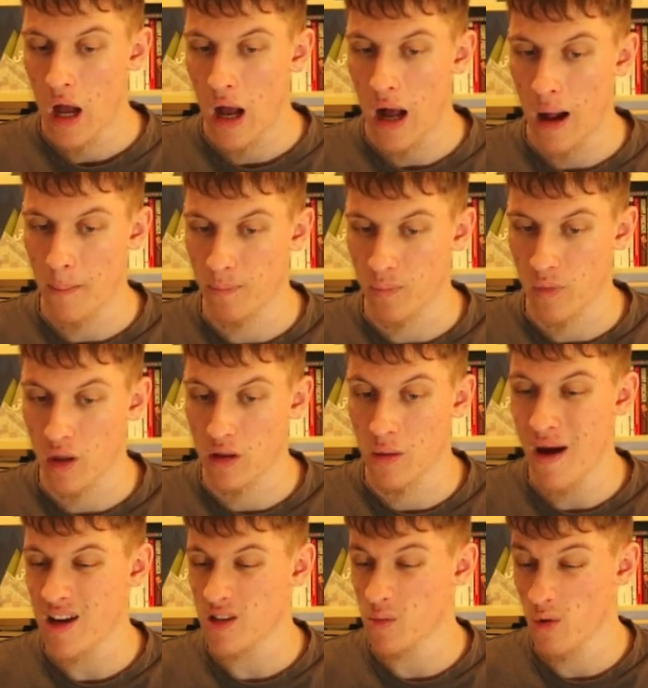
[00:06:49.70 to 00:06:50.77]
The
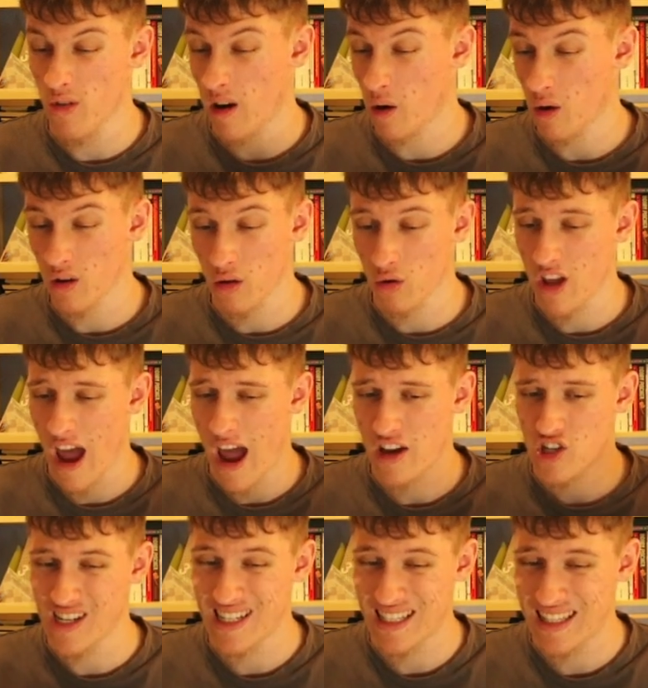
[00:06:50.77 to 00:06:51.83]
best move according to the
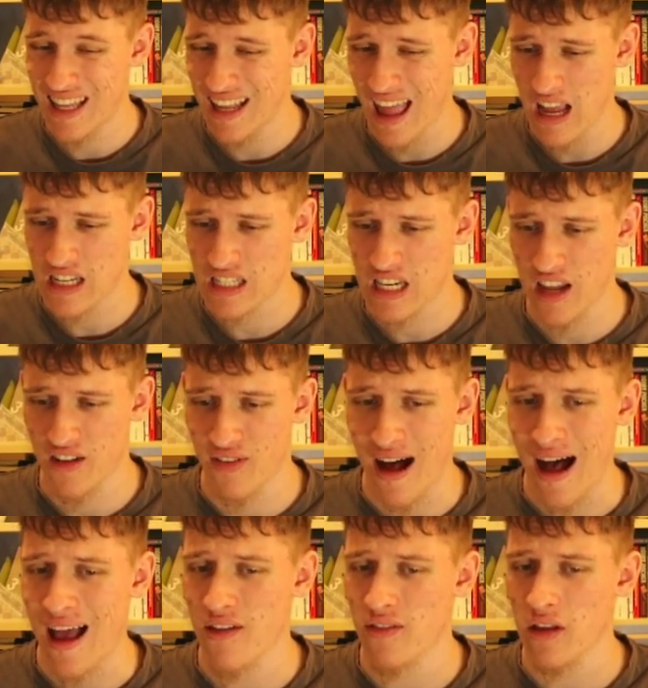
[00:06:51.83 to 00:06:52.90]
engine is d takes
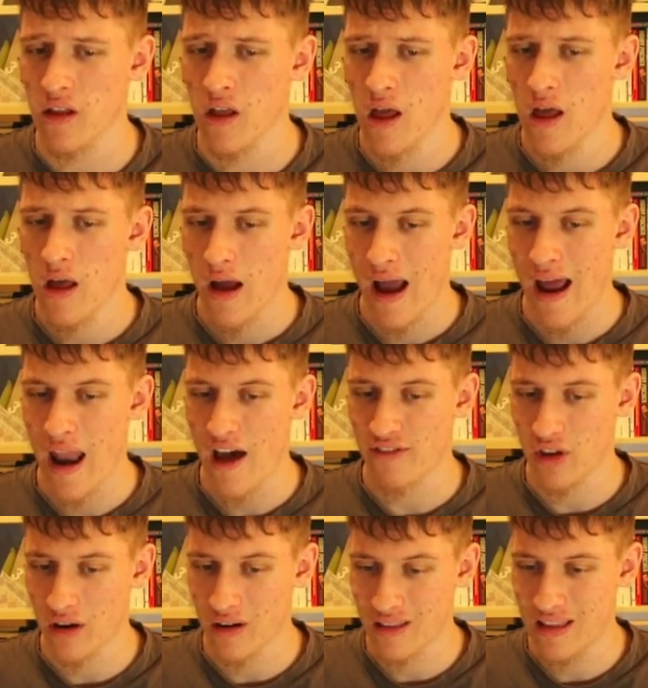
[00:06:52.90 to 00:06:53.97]
e5, and
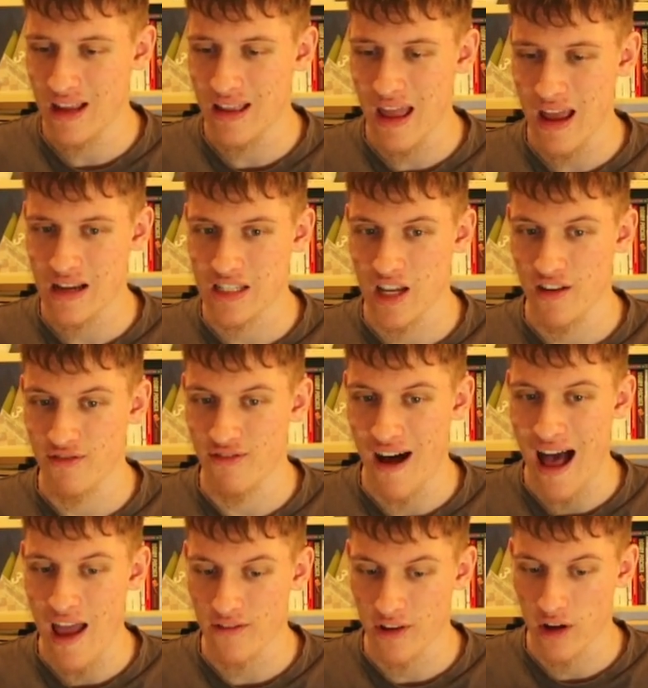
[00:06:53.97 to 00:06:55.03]
after d takes
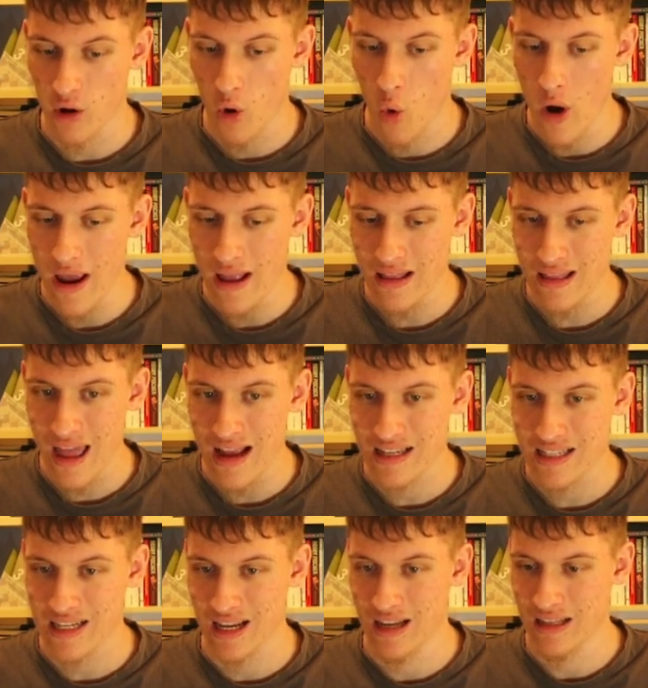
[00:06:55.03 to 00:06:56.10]
c5, queen
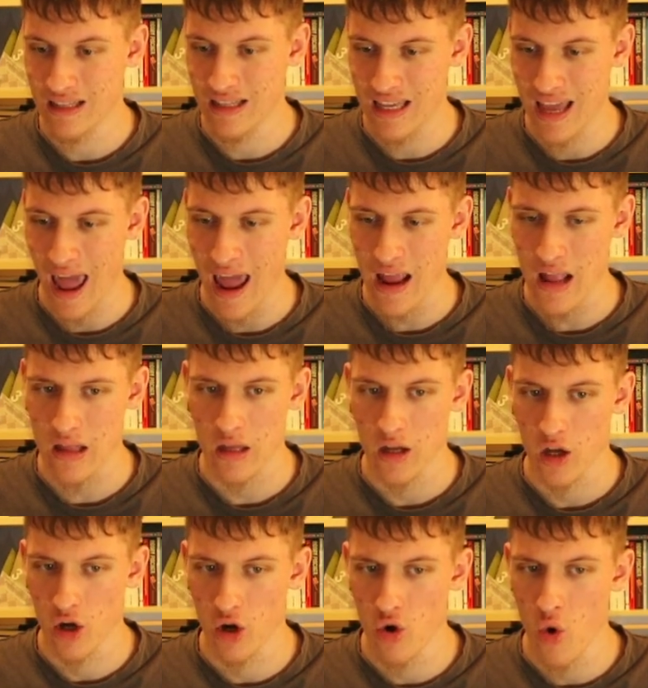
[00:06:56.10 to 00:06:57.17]
takes d8,
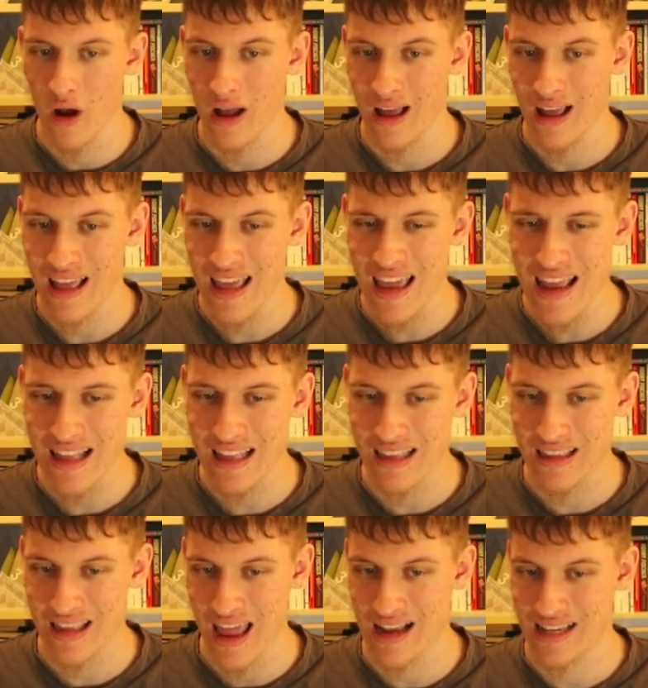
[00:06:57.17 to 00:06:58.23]
rook e
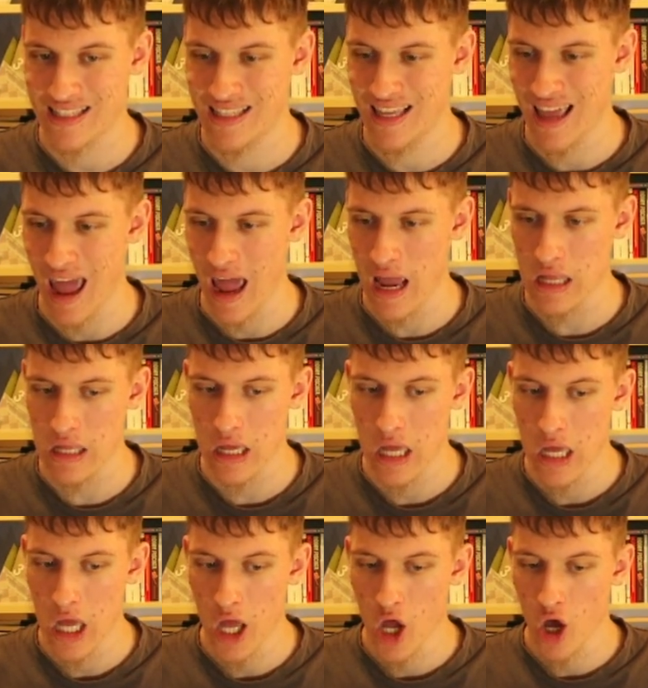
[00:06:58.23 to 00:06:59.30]
takes d8,
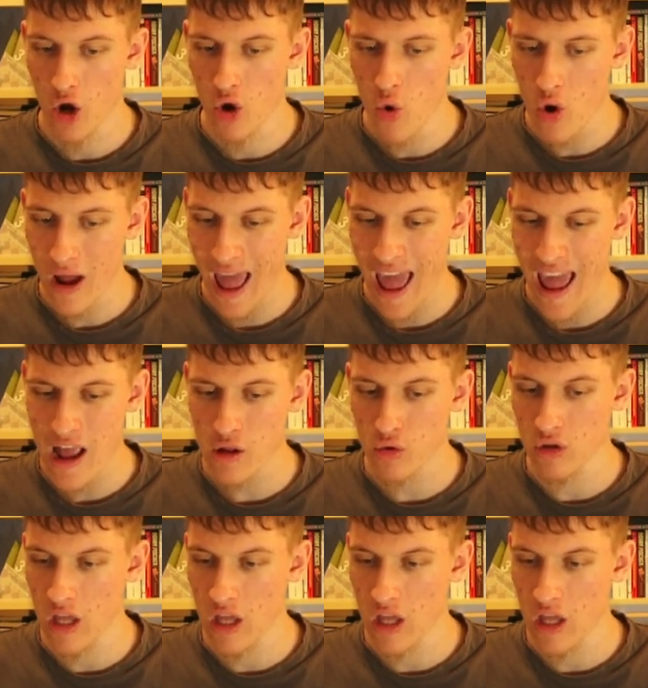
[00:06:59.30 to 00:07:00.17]
rook a to